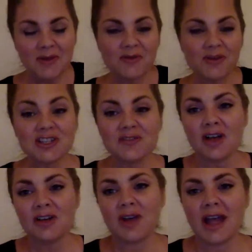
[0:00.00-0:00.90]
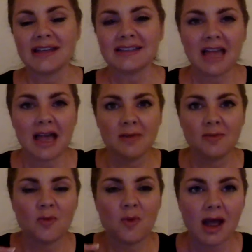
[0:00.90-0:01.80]
first of all, you guys,
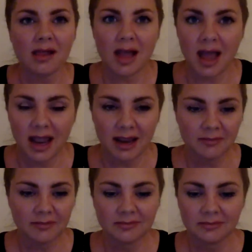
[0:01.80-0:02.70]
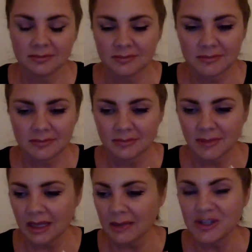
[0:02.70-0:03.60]
while I'm
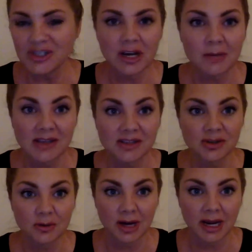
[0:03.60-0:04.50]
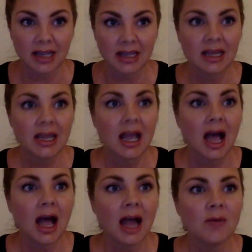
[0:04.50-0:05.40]
going to be sharing my story,
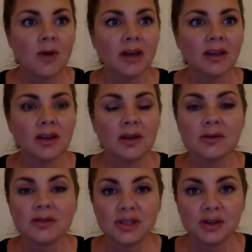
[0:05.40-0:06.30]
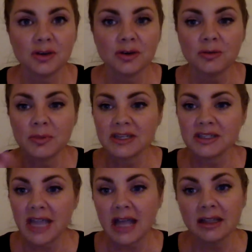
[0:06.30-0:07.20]
I want you to be
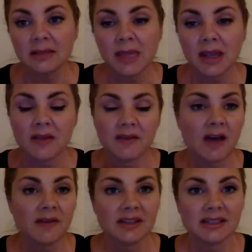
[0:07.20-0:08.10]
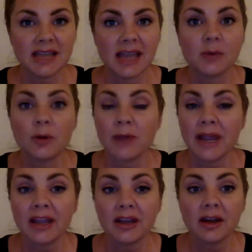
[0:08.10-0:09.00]
telling me off to the side
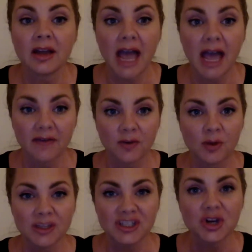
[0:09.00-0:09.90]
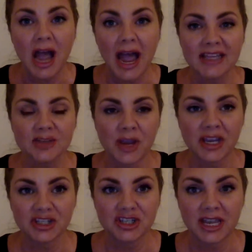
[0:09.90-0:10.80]
what's your highest
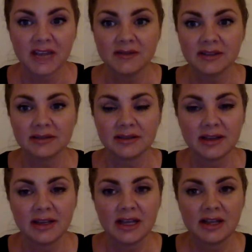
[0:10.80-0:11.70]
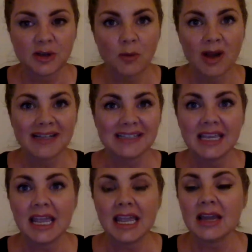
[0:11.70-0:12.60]
rank achieved? I want to
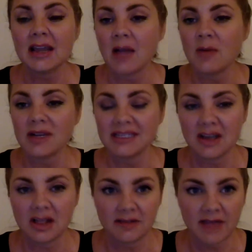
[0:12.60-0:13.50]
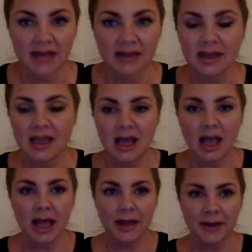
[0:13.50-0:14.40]
see all of that.
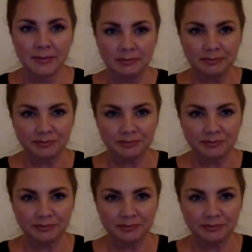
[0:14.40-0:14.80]
I